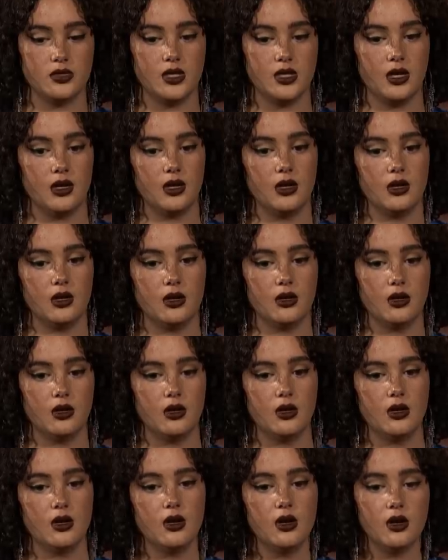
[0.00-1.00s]
to
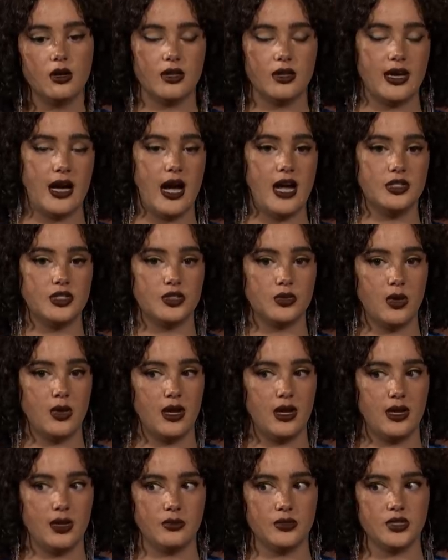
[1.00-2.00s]
like, I just
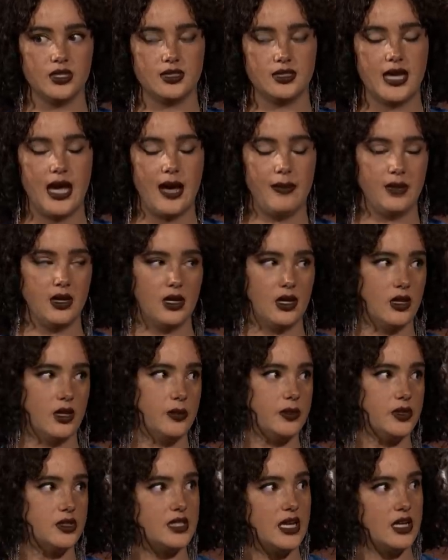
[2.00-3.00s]
want him to tap into
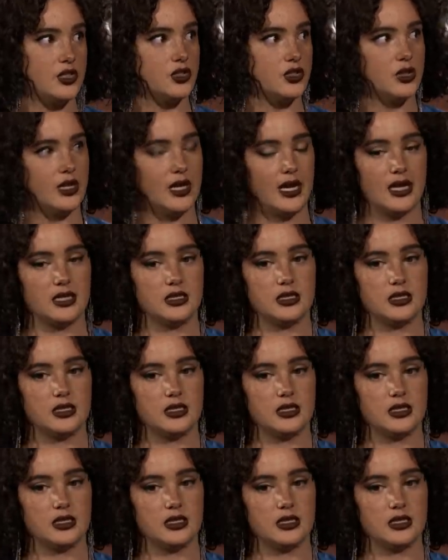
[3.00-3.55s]
the potential that I